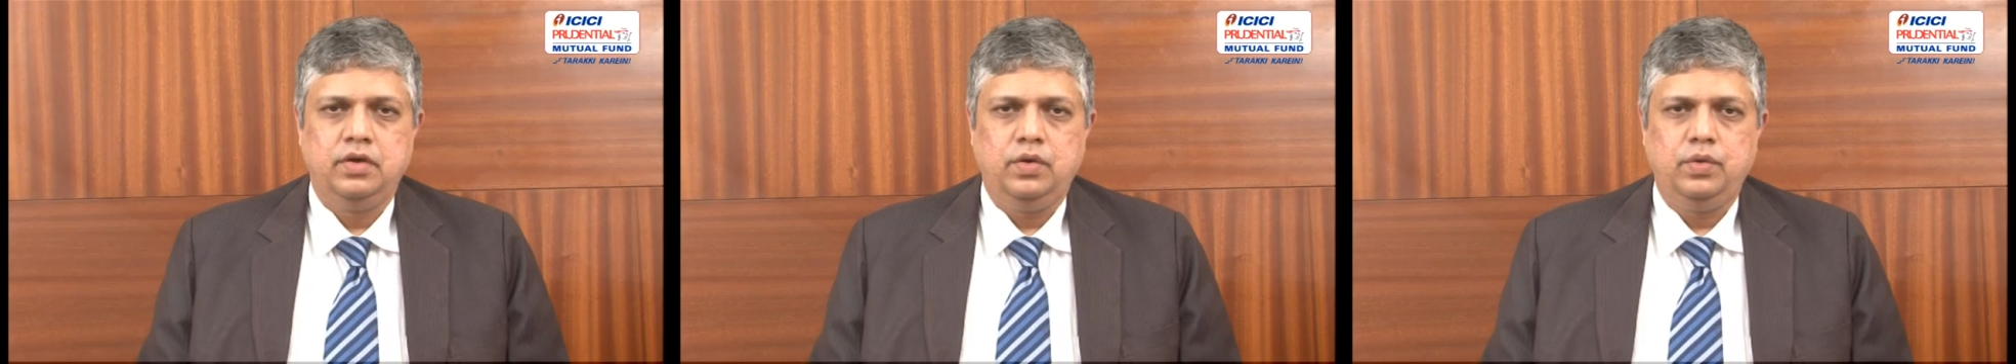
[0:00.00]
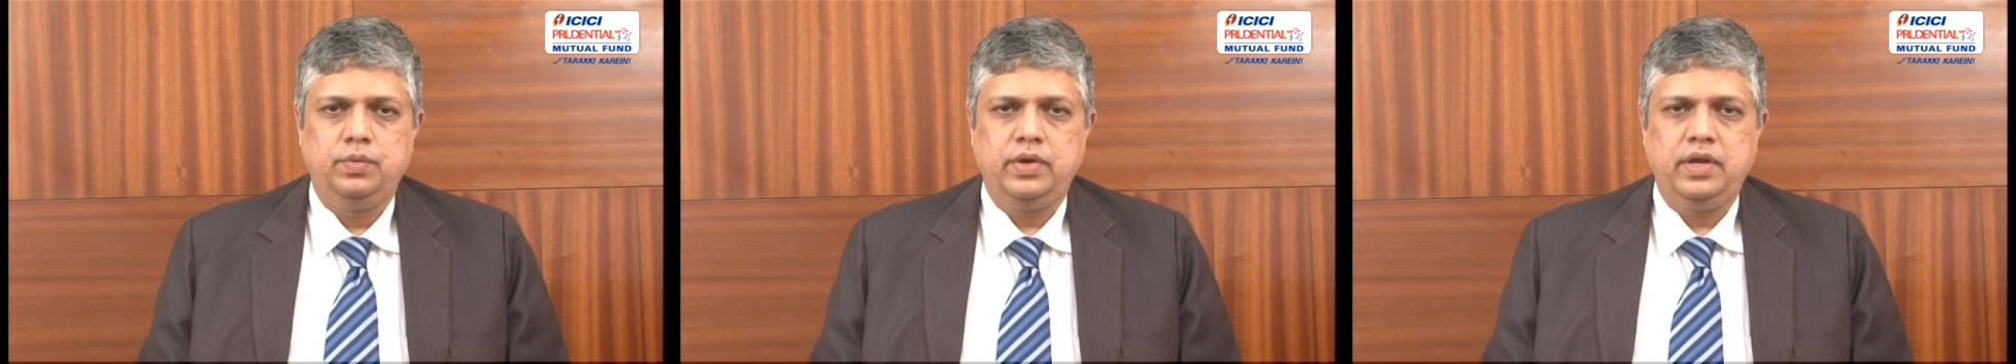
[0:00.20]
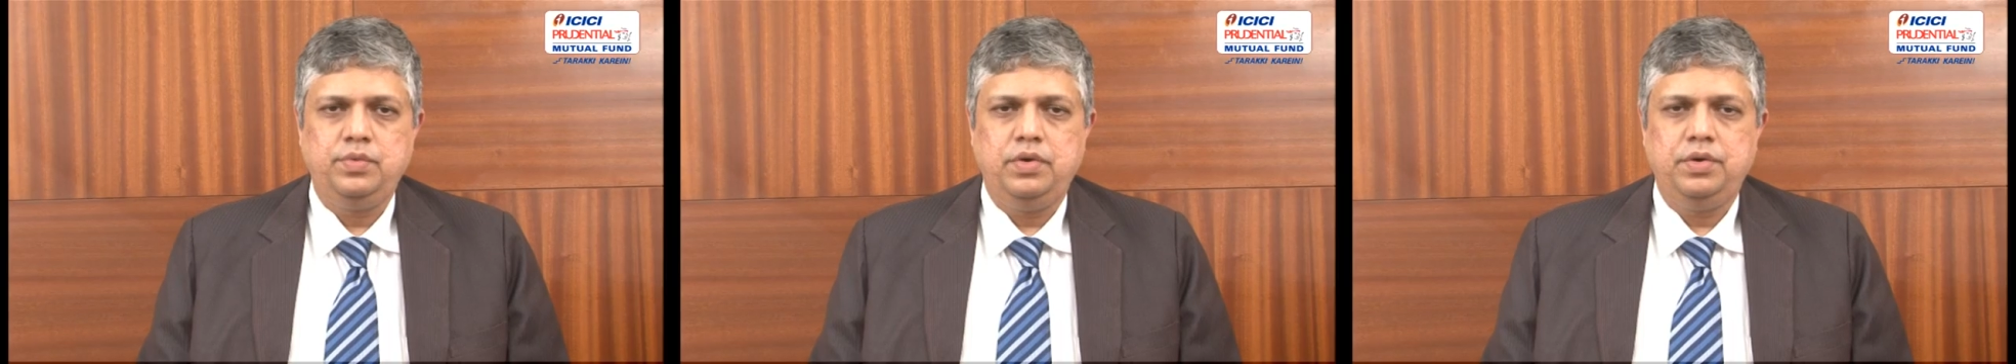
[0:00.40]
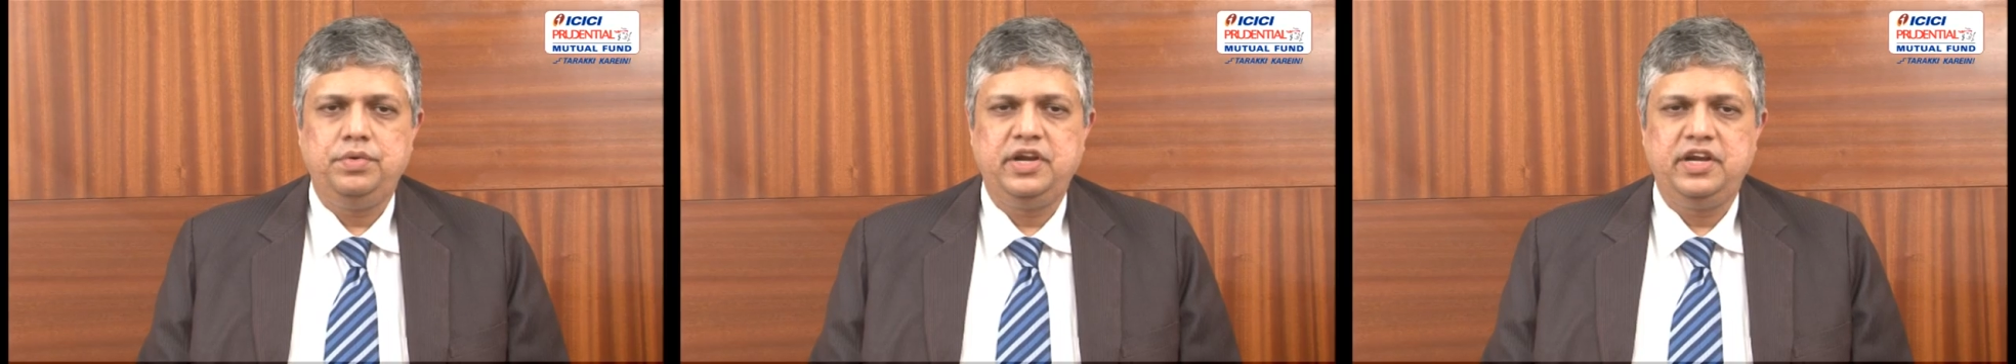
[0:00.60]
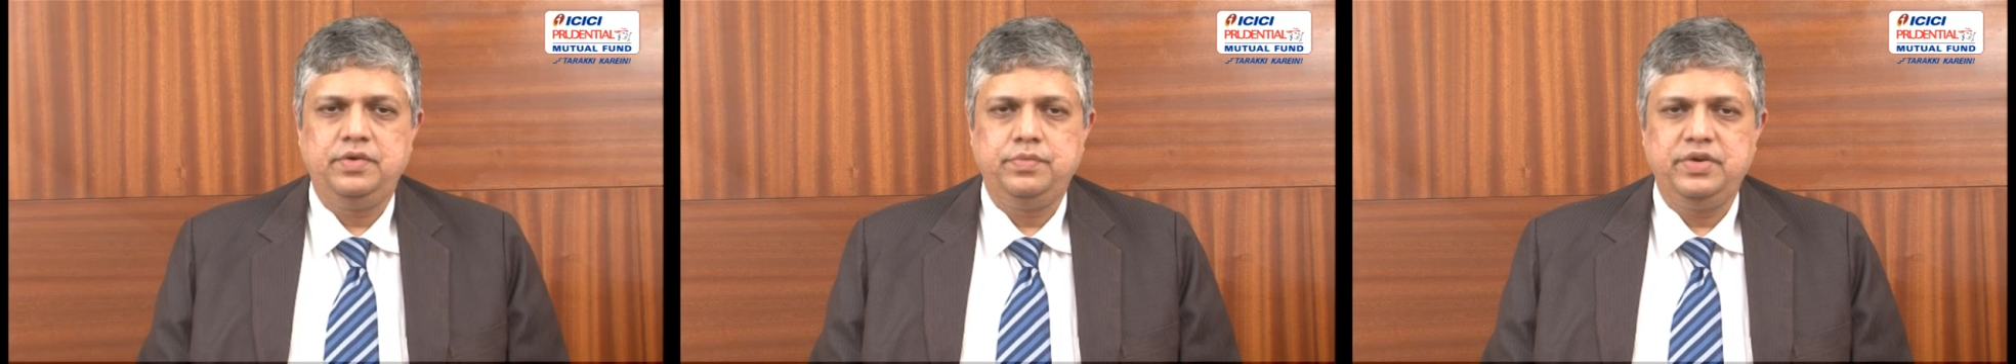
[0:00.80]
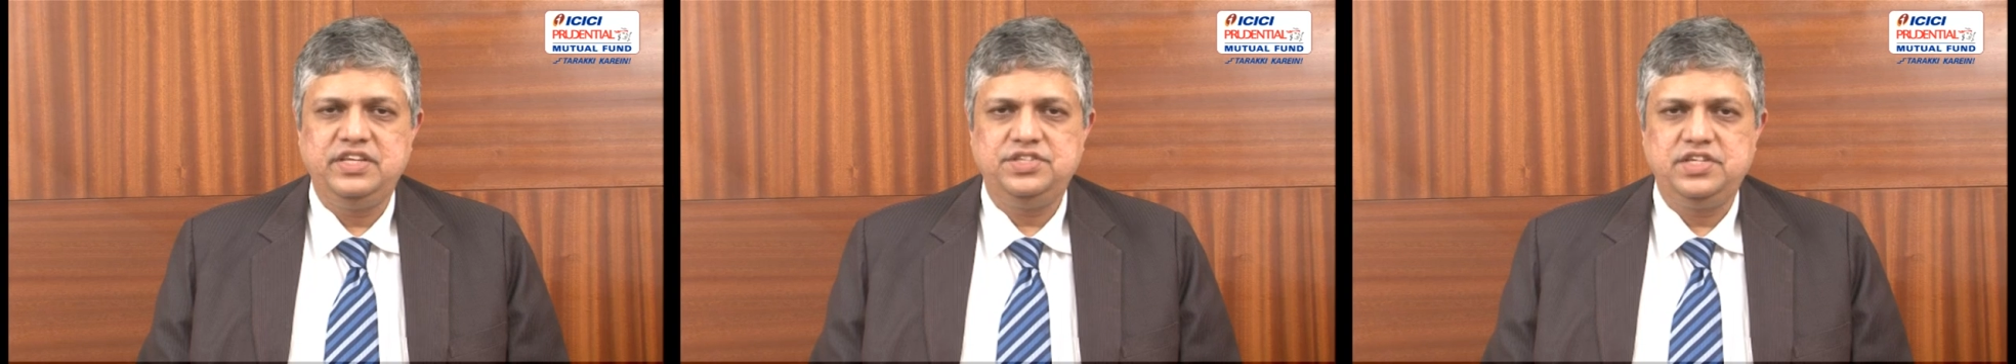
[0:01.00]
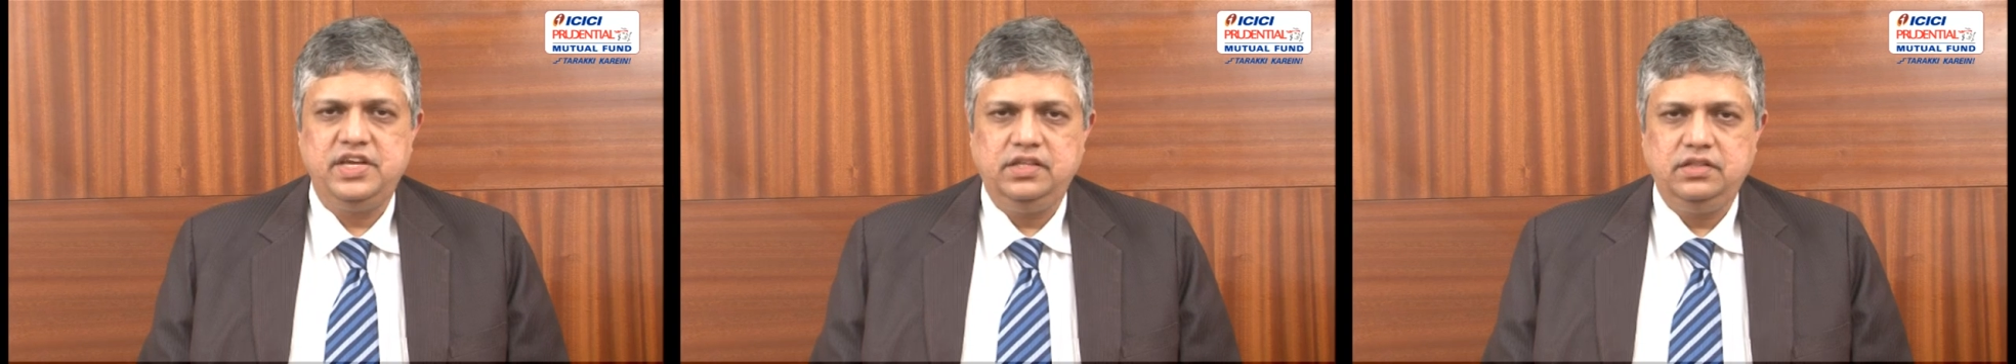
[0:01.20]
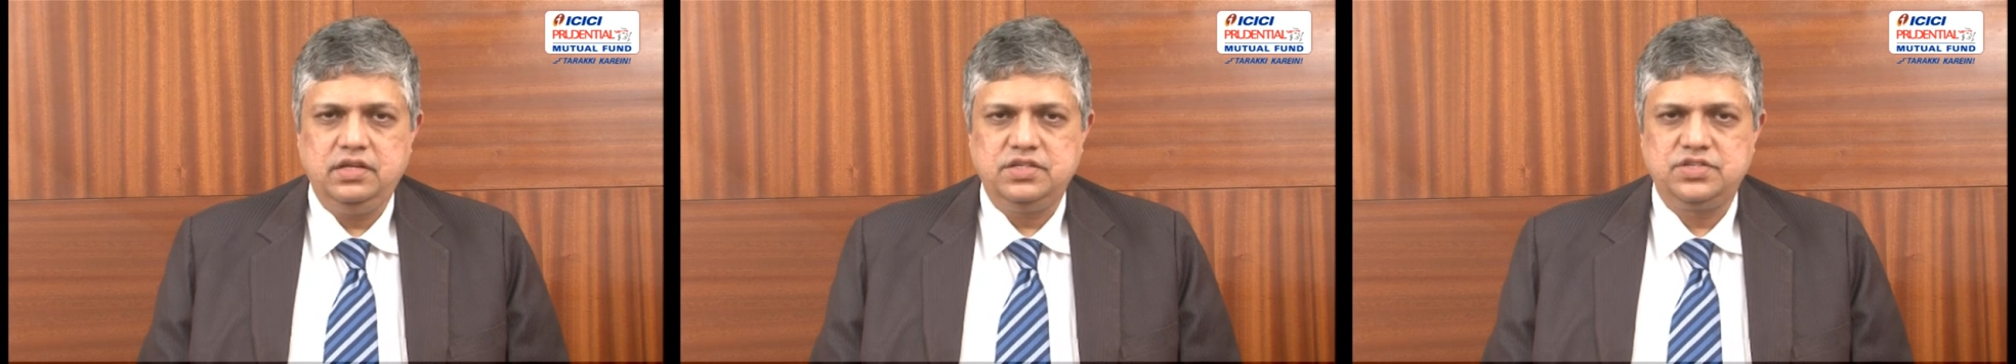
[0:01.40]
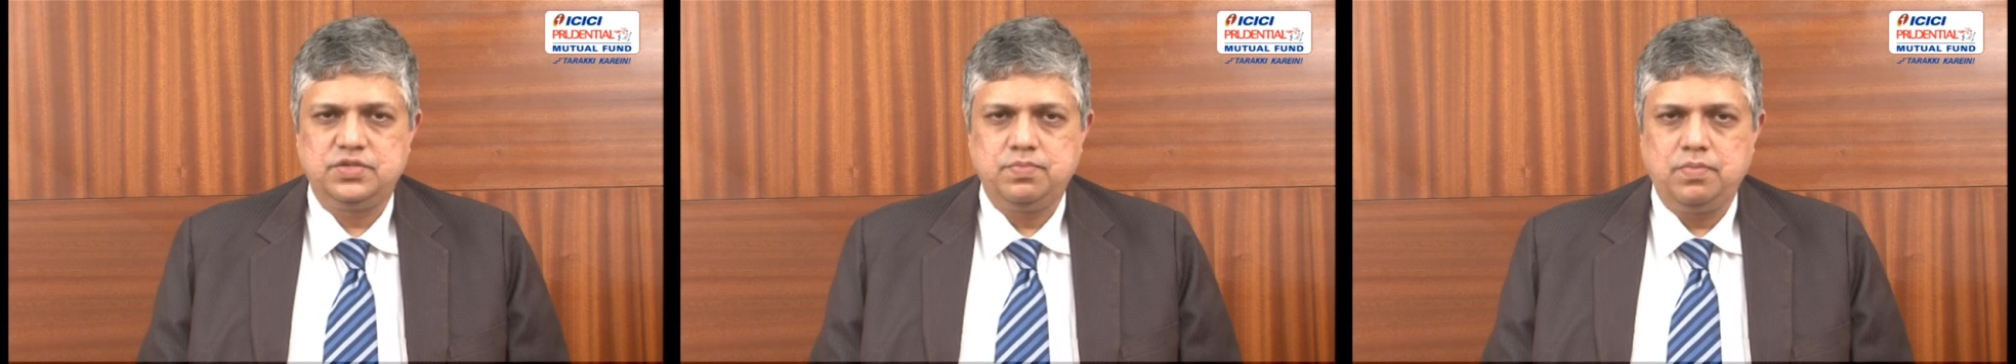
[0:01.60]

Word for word: When we were investing this